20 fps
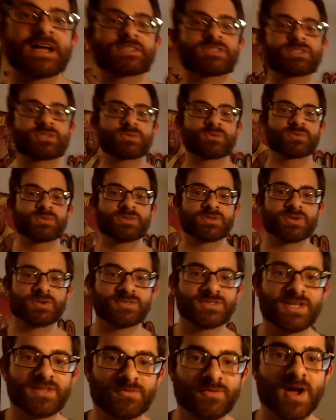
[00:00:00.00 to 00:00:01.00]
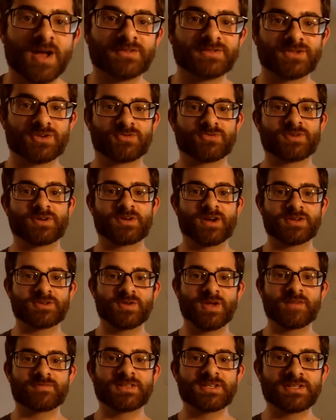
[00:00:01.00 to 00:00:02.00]
to, Seth Rollins' career, I do
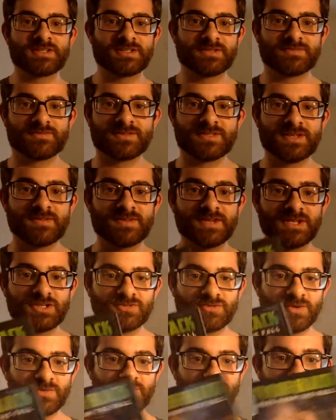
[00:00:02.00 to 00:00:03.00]
have these DVDs from Ring